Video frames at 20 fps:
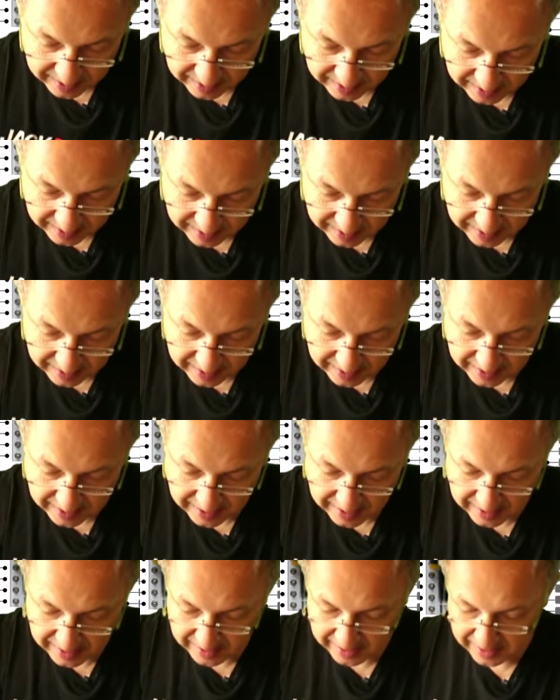uh,
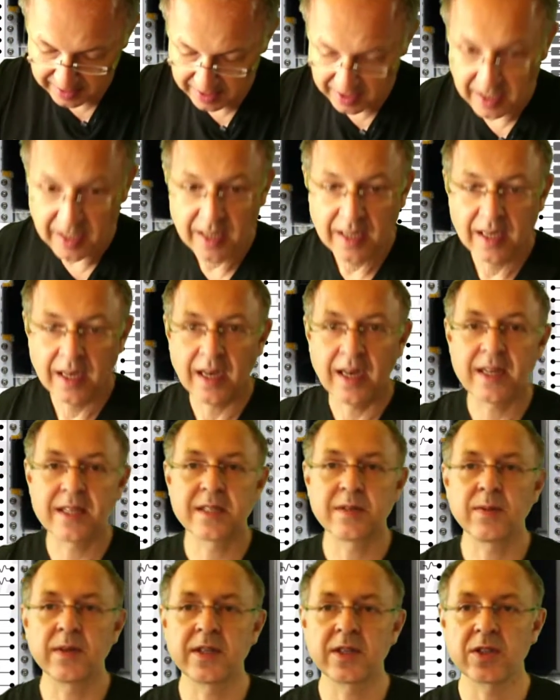these. I
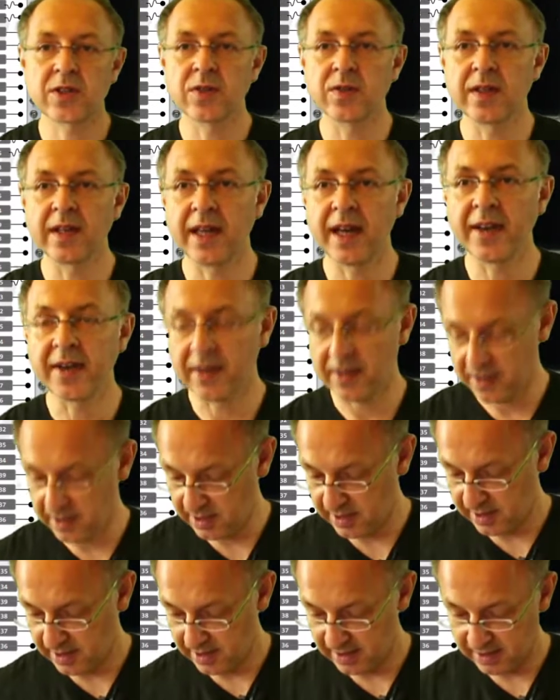switch to the other
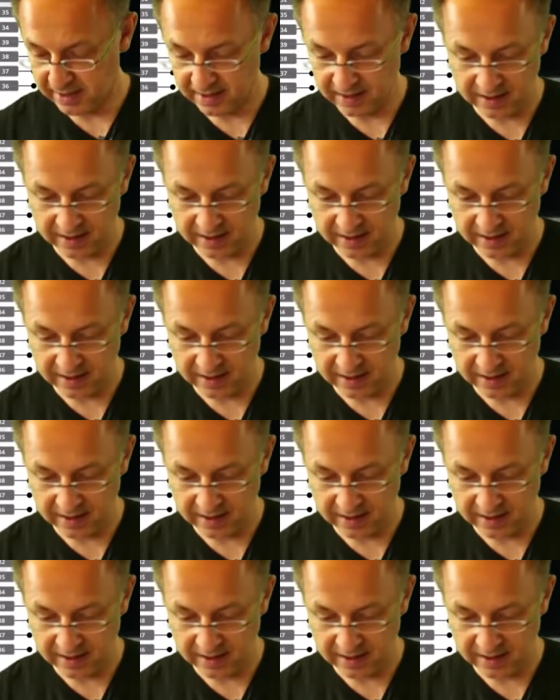uh,